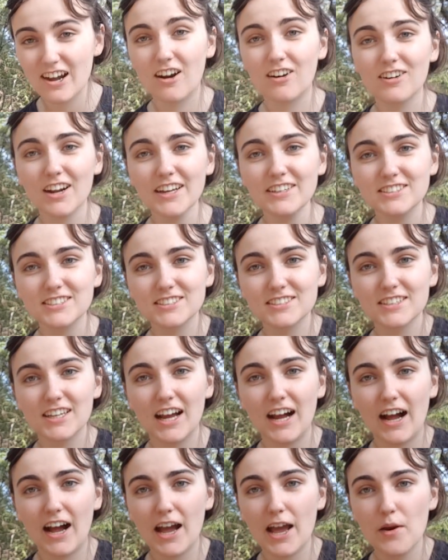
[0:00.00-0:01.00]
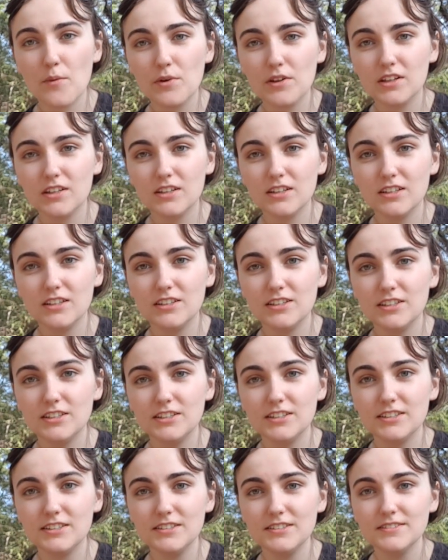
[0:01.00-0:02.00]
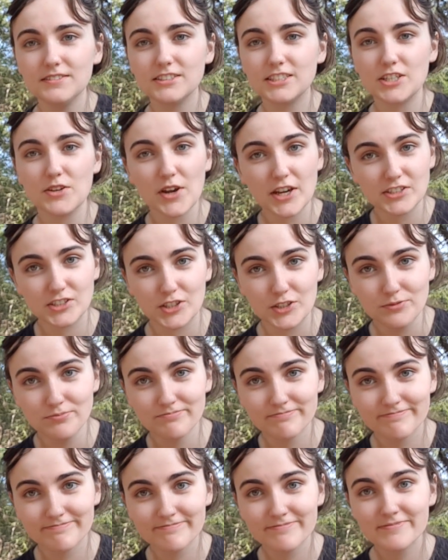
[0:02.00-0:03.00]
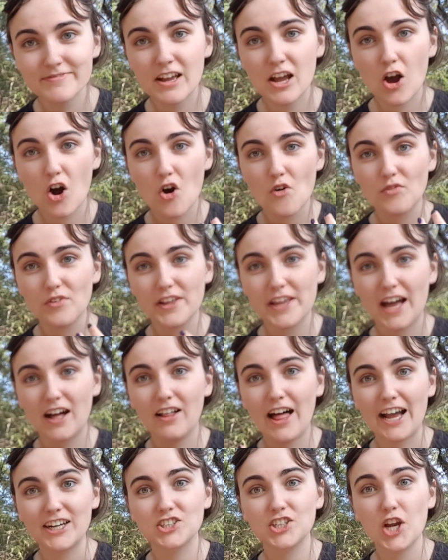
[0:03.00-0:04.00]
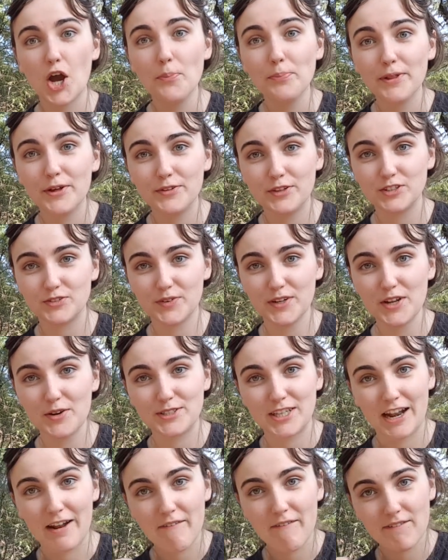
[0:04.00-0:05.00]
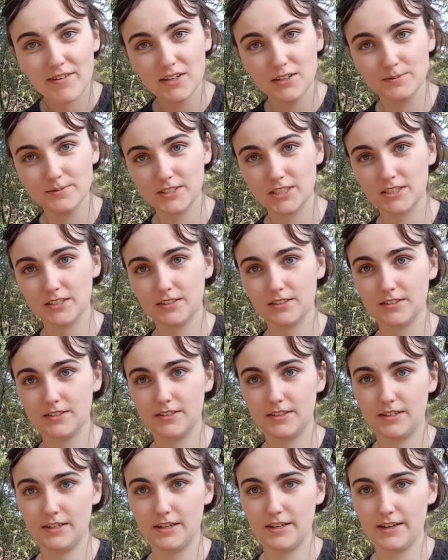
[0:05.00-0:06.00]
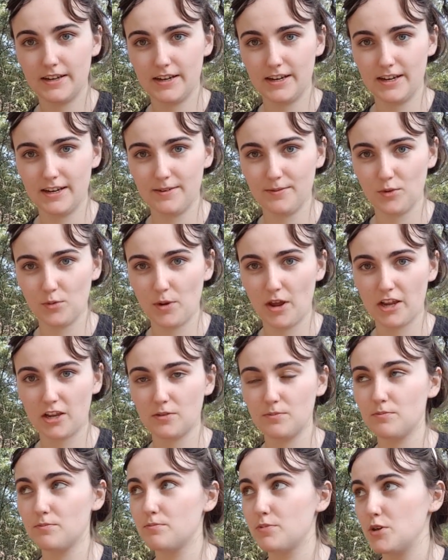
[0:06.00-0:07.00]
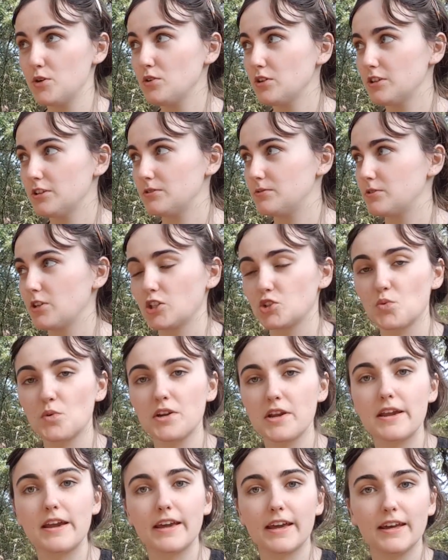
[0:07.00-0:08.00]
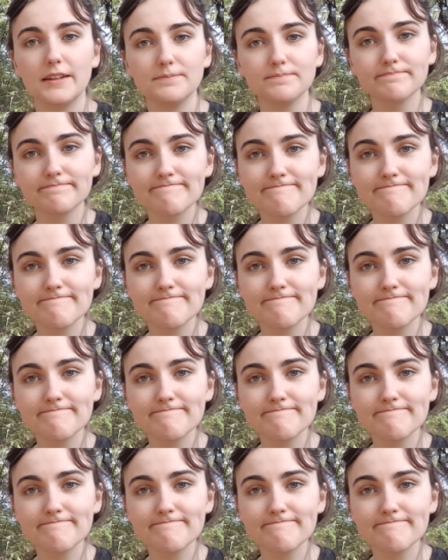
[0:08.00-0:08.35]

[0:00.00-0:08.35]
Alright, I will see you guys soon. Hopefully I'll actually upload those videos that I filmed when my computer starts working again.